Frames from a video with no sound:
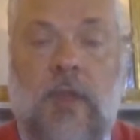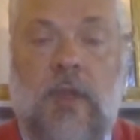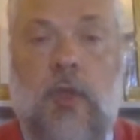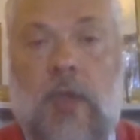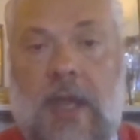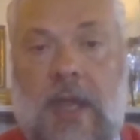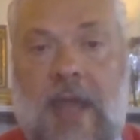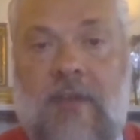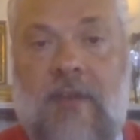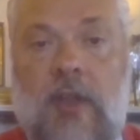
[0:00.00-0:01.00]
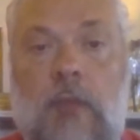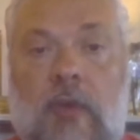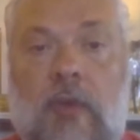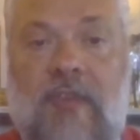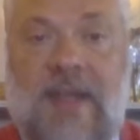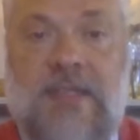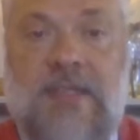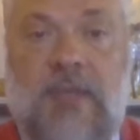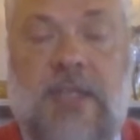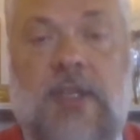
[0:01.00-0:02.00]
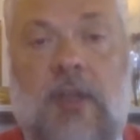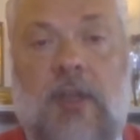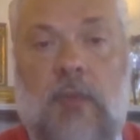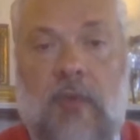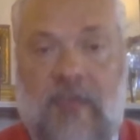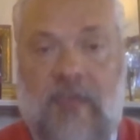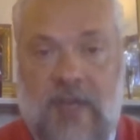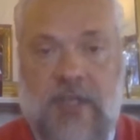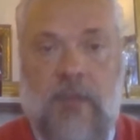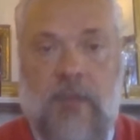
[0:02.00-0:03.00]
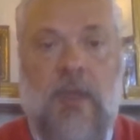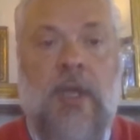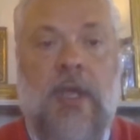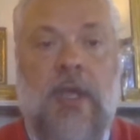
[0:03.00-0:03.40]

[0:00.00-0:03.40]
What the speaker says: you can have a little more flexibility, a little more freedom